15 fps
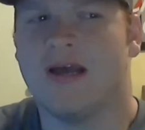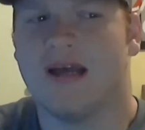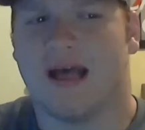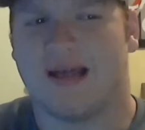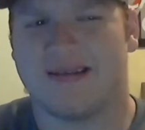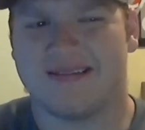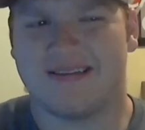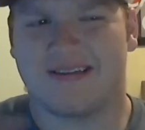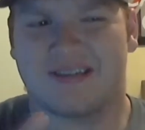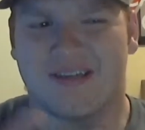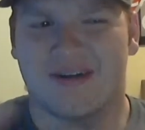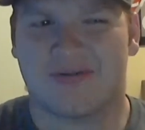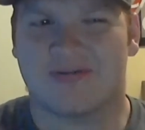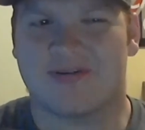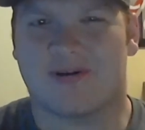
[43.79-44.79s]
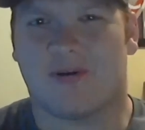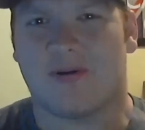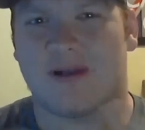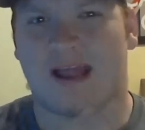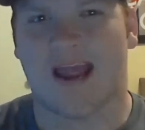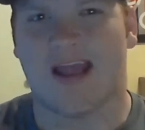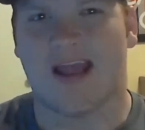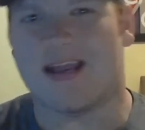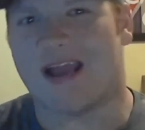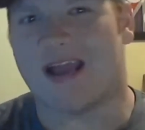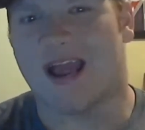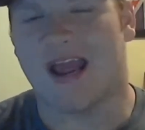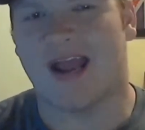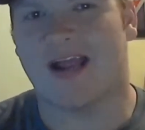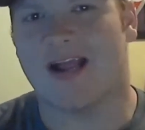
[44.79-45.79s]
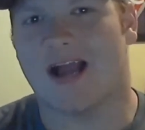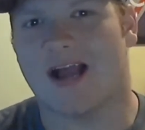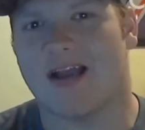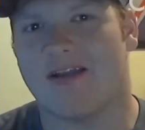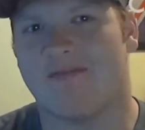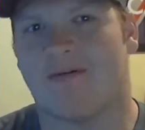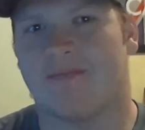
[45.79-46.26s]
They're still going hand in hand, kind of.